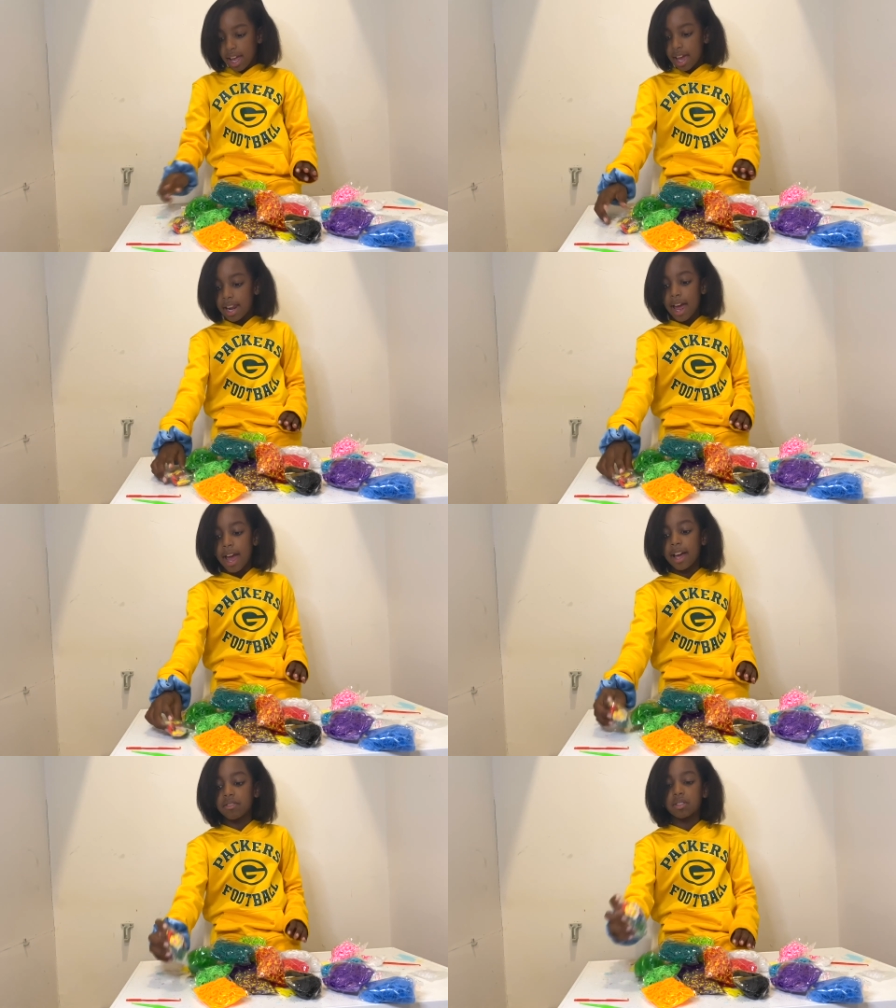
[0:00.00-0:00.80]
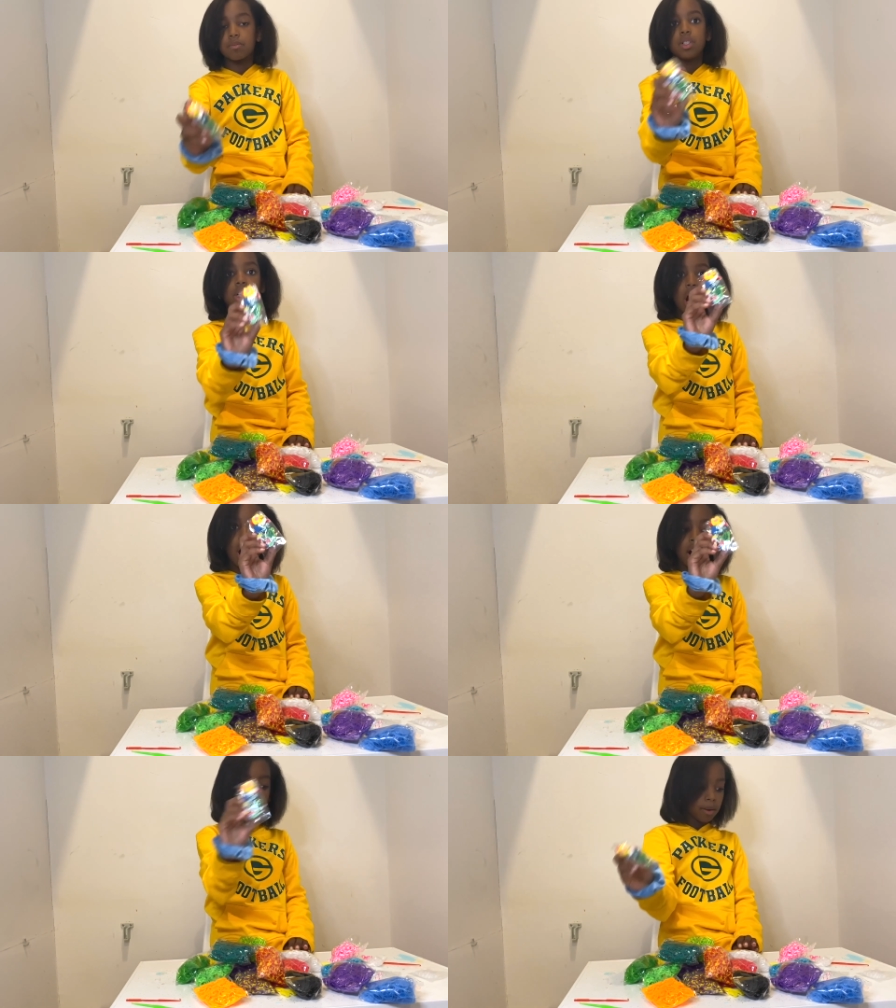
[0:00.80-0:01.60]
and I have some
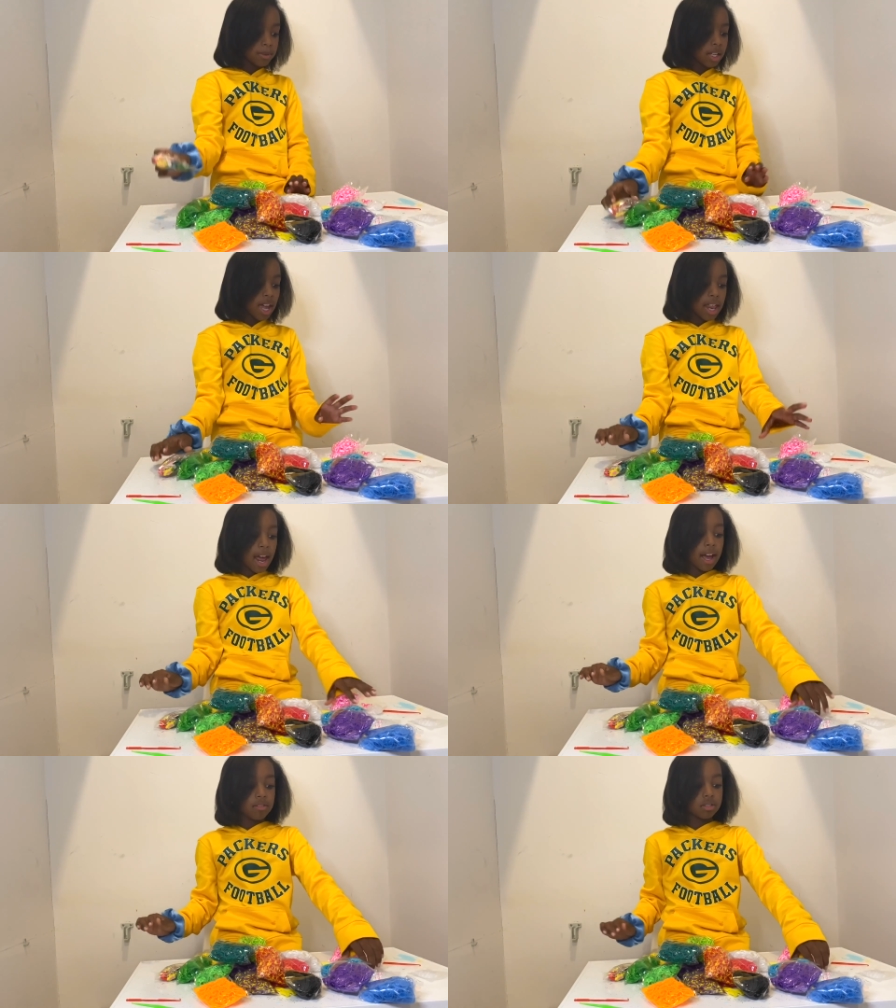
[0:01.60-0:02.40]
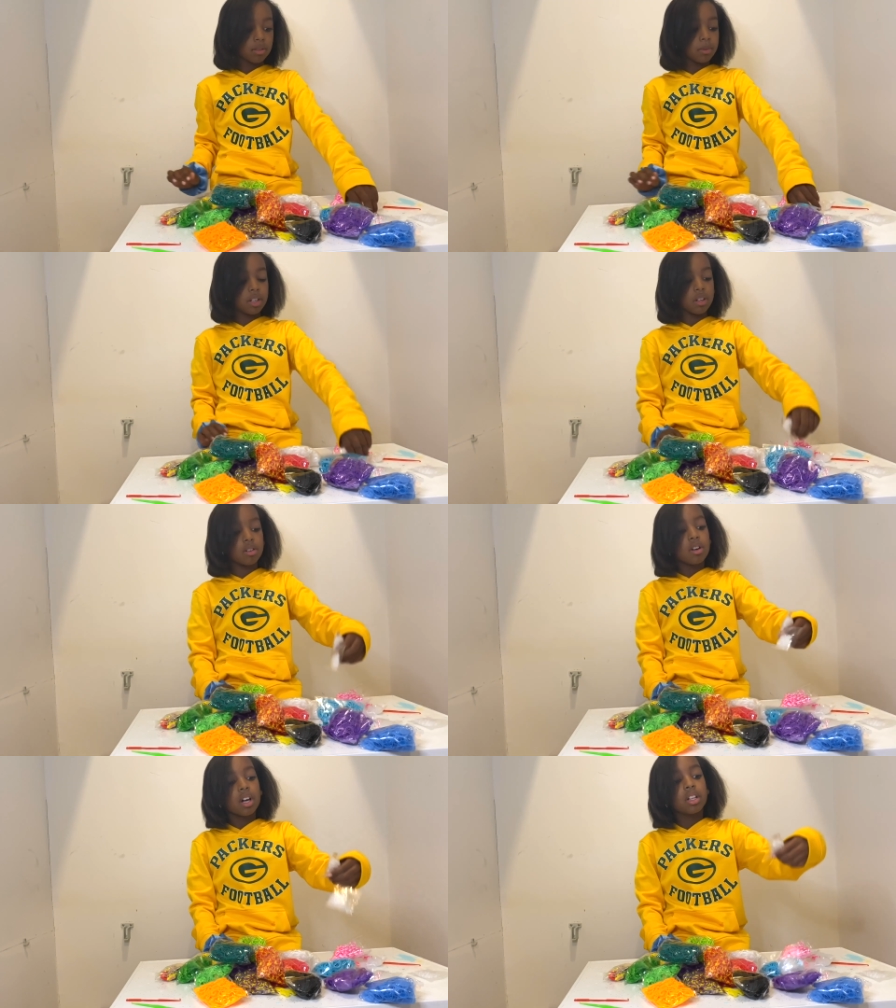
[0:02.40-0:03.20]
charms, and I have some little
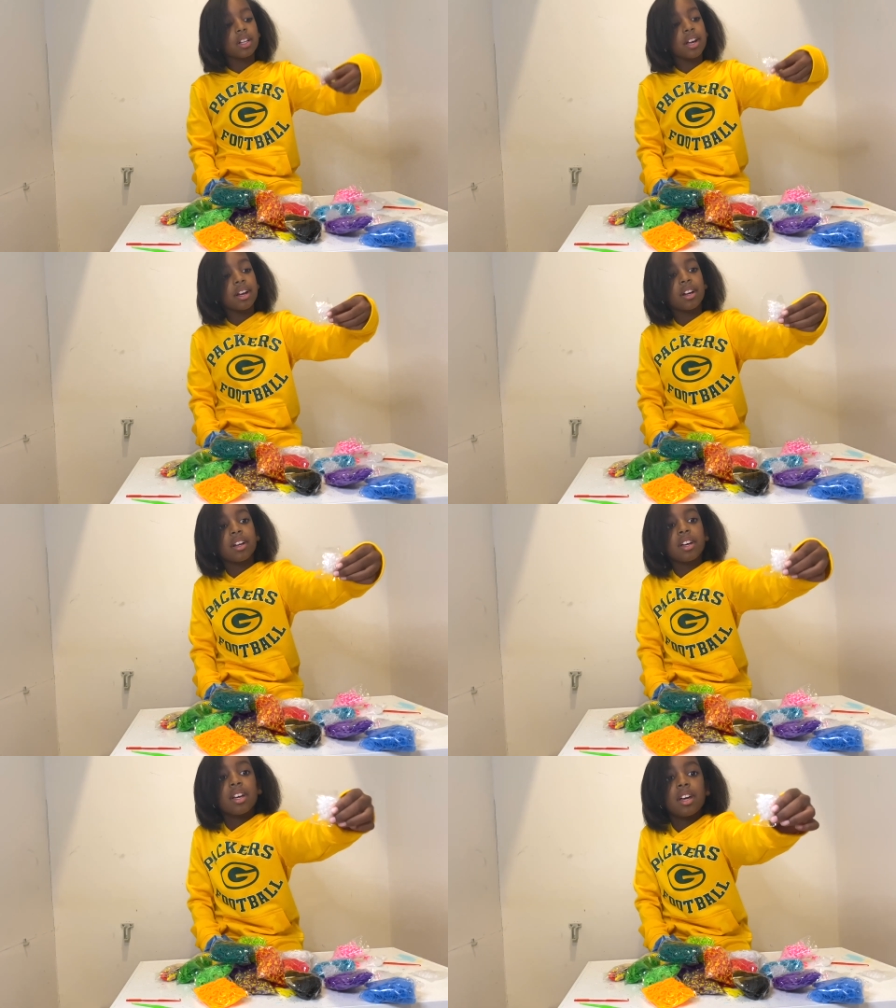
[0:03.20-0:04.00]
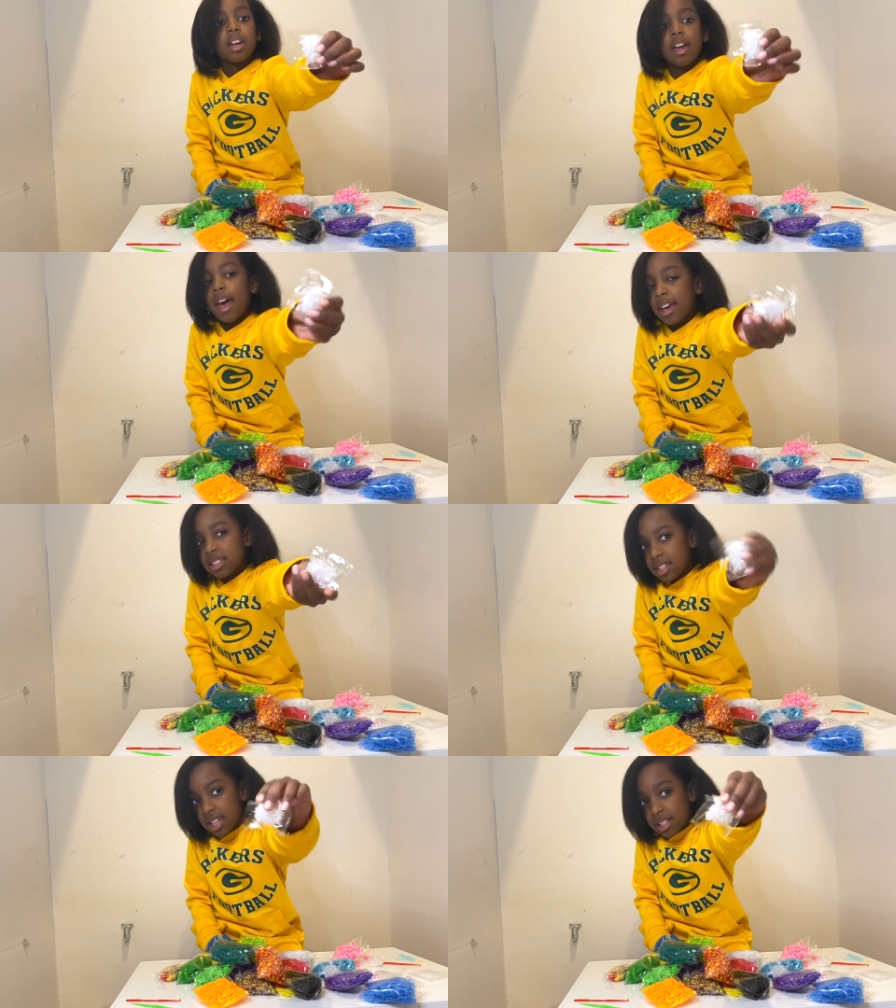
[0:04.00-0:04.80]
clear
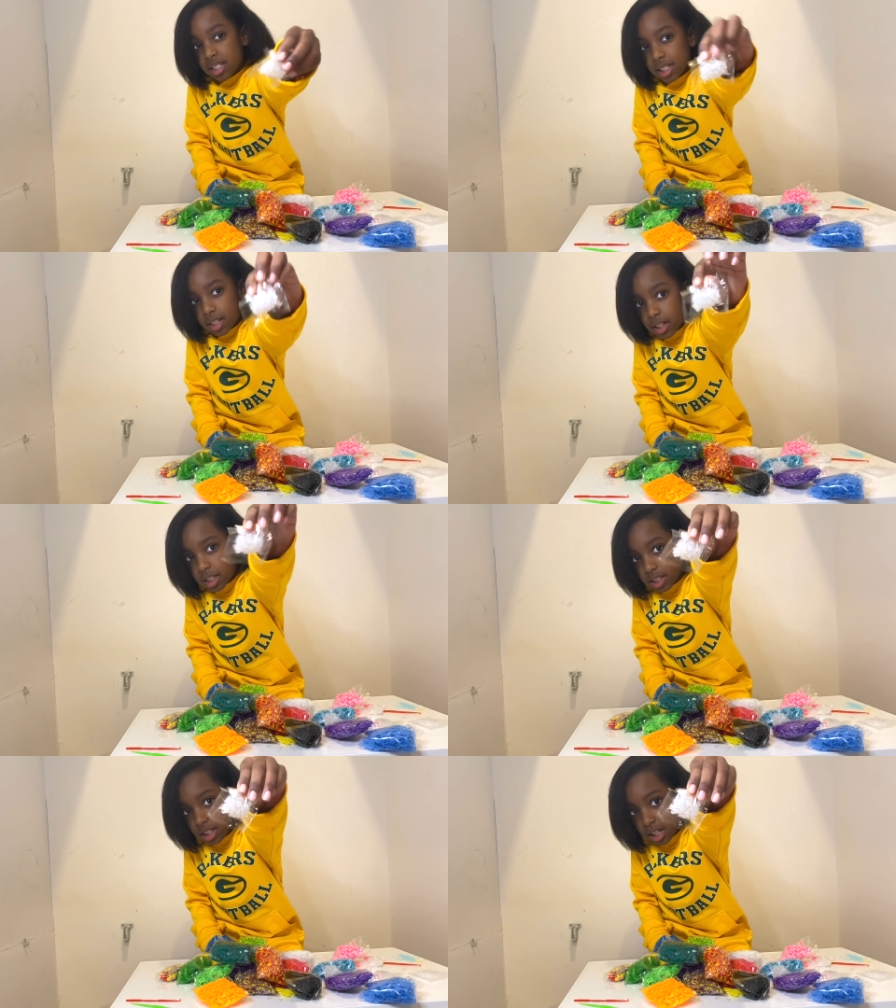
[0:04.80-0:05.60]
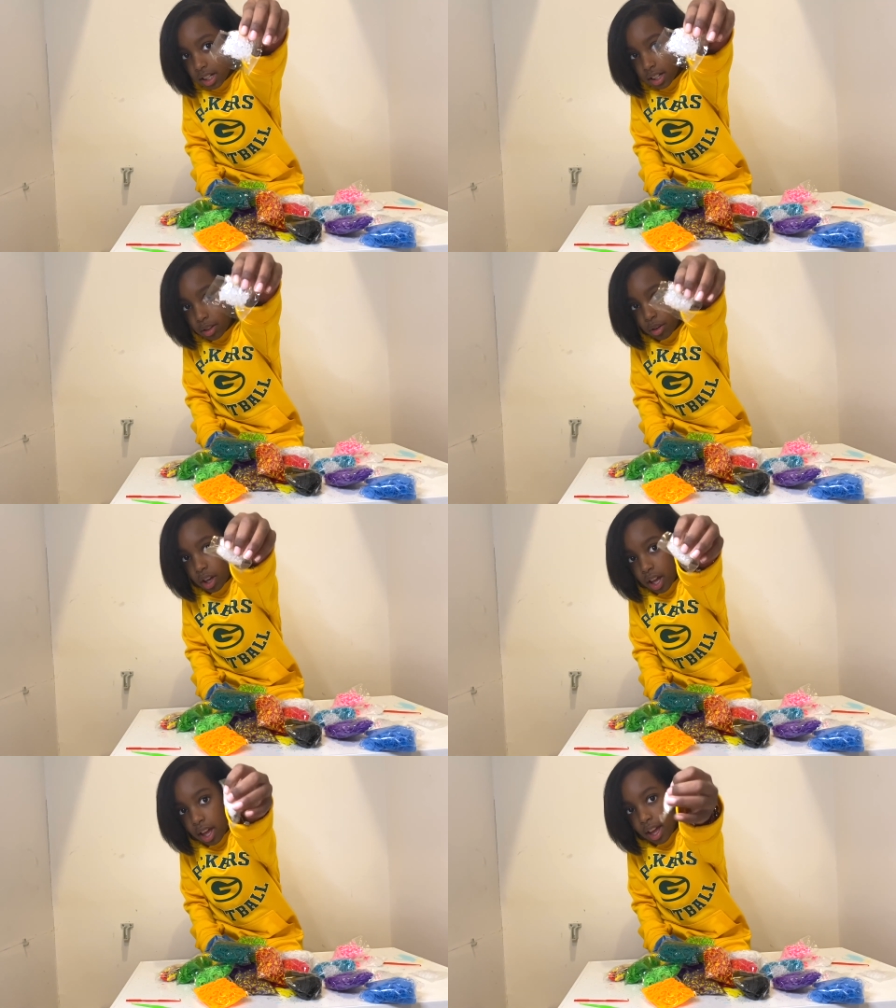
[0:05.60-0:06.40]
S's to
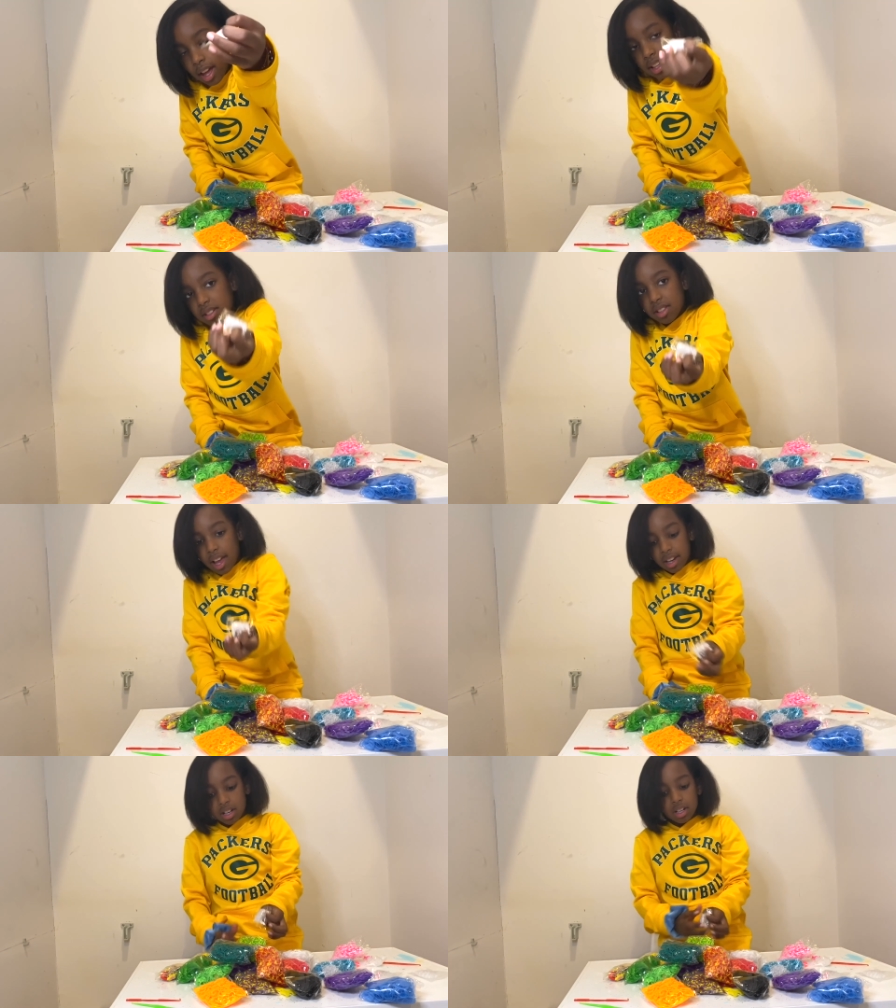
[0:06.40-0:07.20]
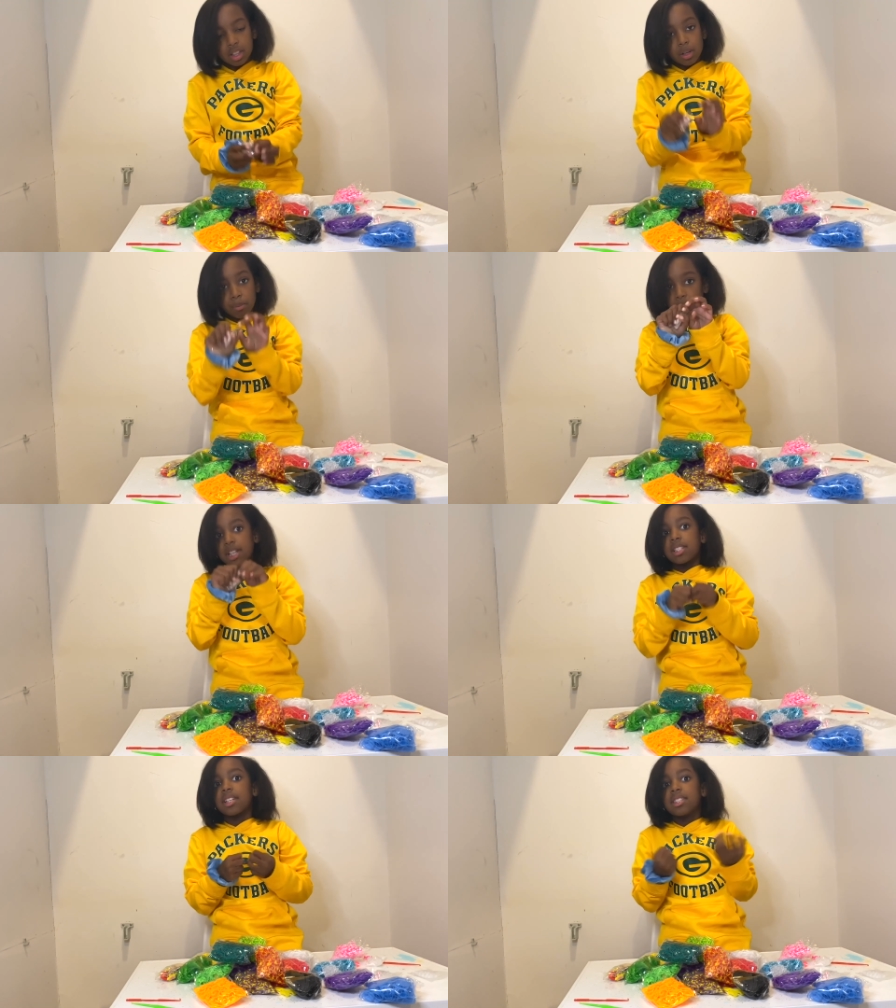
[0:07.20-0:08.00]
like hook the
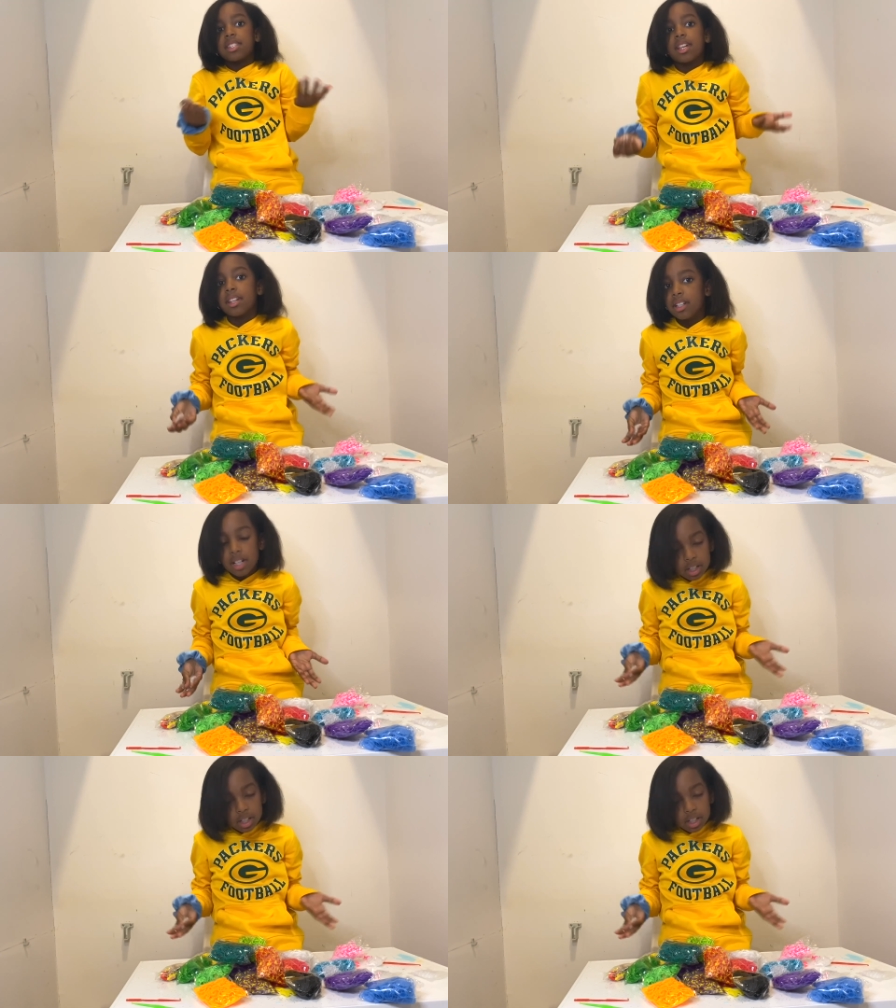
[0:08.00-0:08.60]
bracelets and,